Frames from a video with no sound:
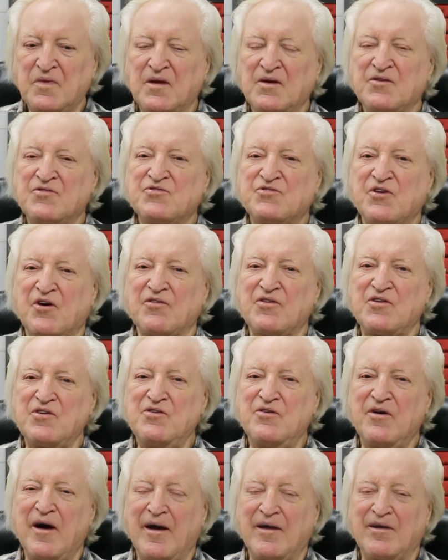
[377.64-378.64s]
so that
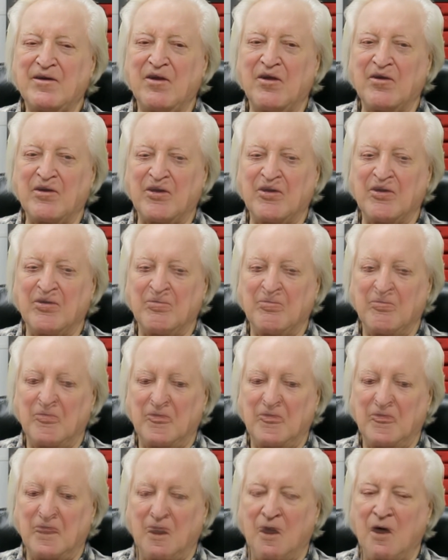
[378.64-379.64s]
you had like a
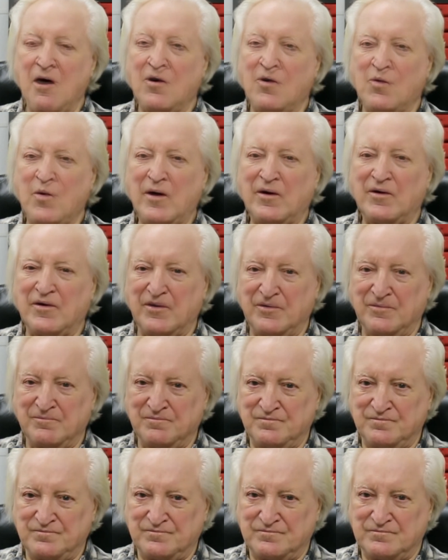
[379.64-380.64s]
arc welder,
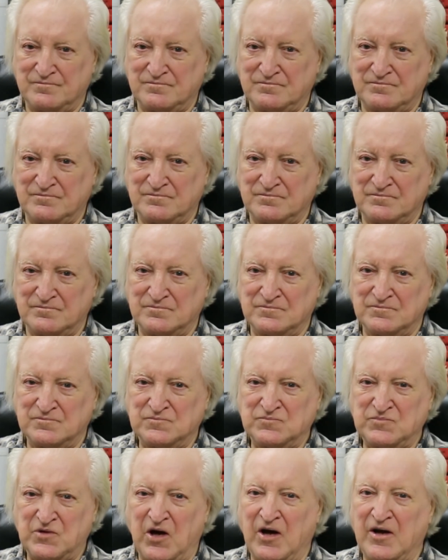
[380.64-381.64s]

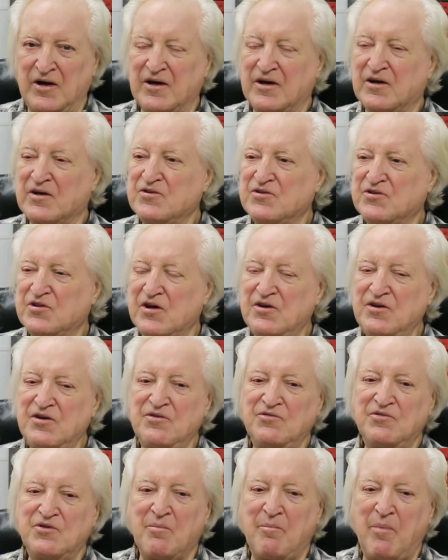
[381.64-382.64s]
and it
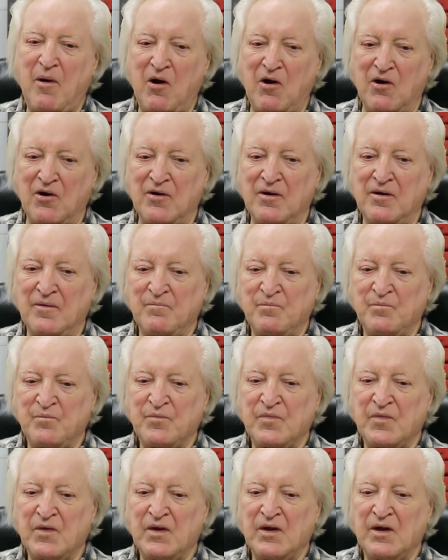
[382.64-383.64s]
continued to burn
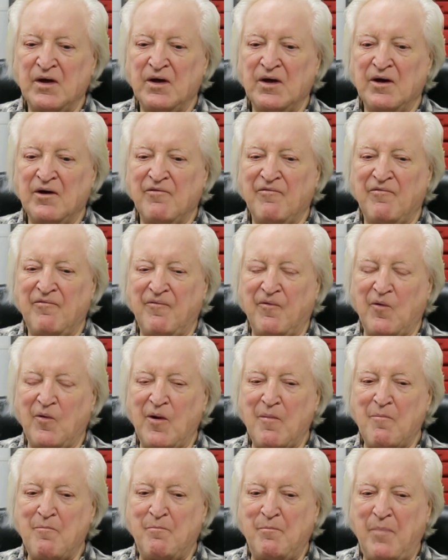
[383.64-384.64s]
for
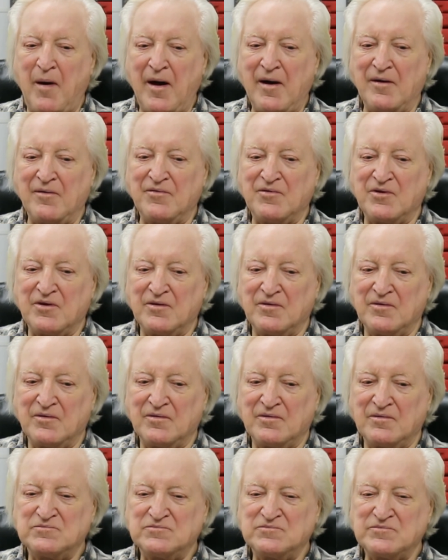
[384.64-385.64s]
about
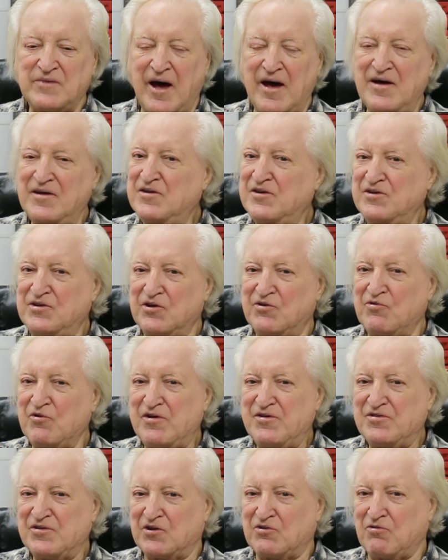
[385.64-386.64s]
80
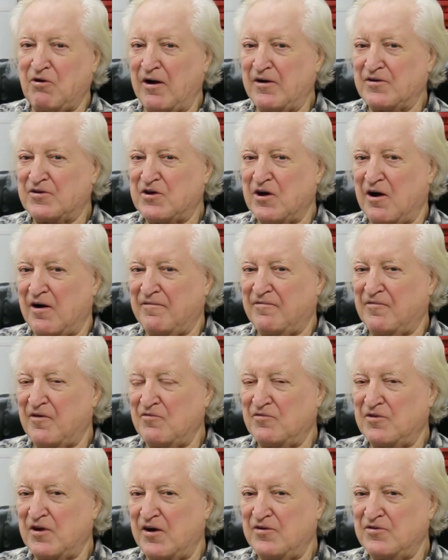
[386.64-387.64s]
degrees of crankshaft
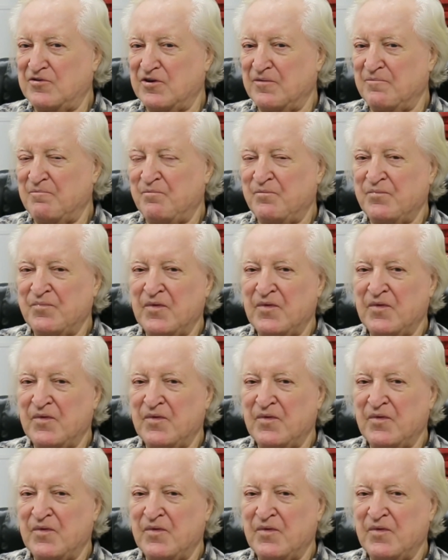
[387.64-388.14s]
rotation,